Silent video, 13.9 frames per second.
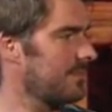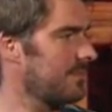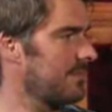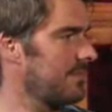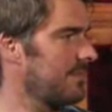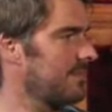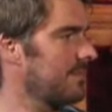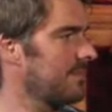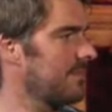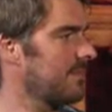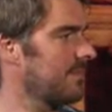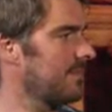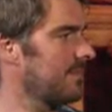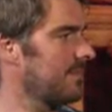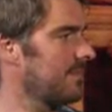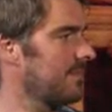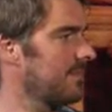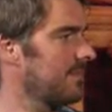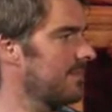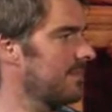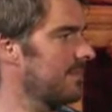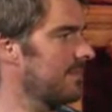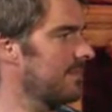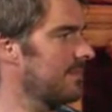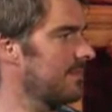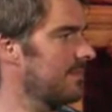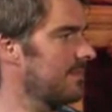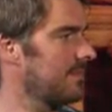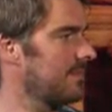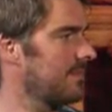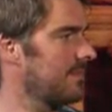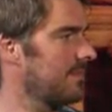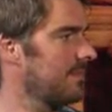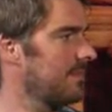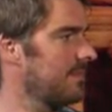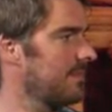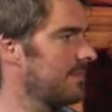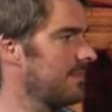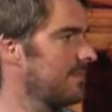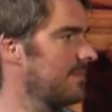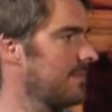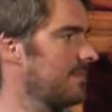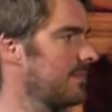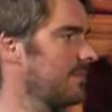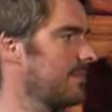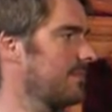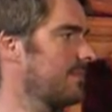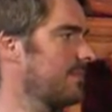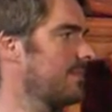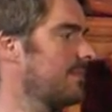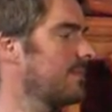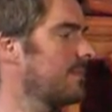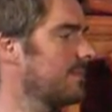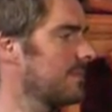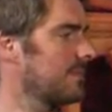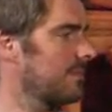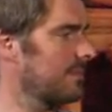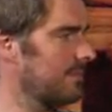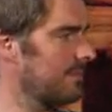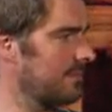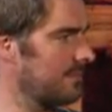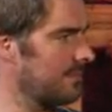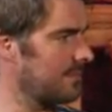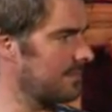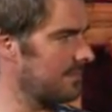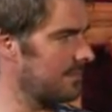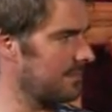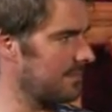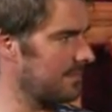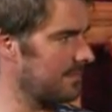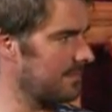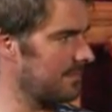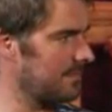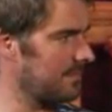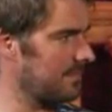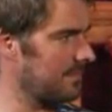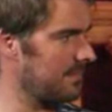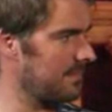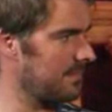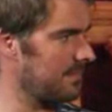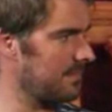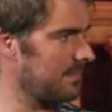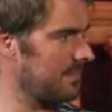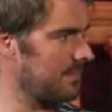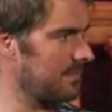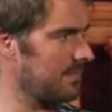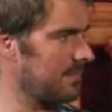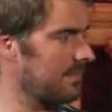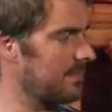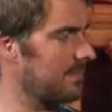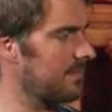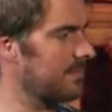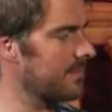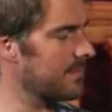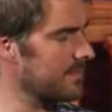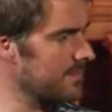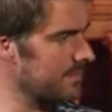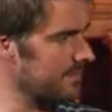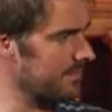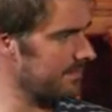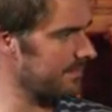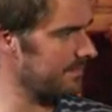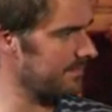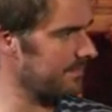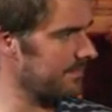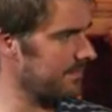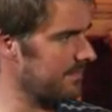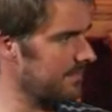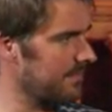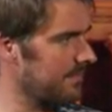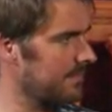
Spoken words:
(silent)